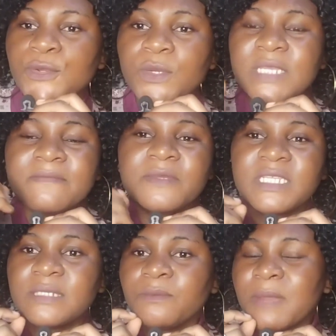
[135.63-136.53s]

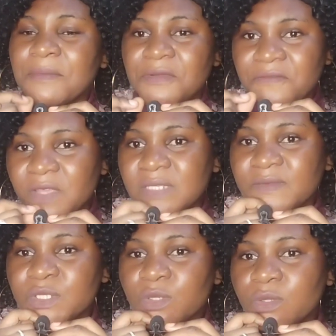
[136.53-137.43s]
In my previous
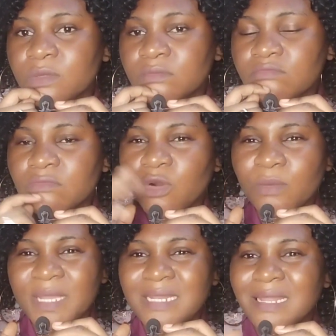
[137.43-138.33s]
video
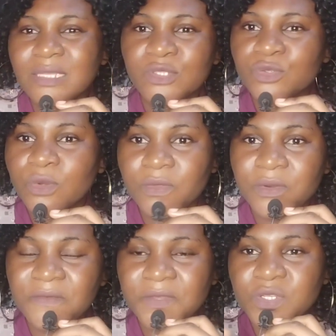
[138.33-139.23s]
or my last 2 or
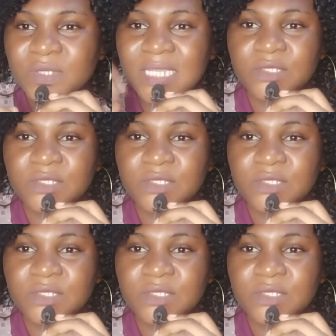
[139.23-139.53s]
3 videos,